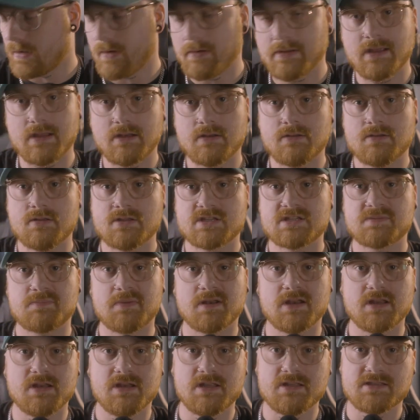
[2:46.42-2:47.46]
lighting
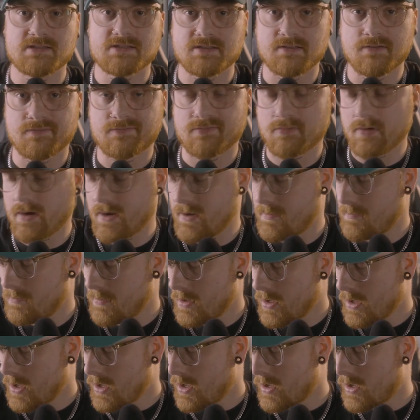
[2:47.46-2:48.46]
spilling into the frame.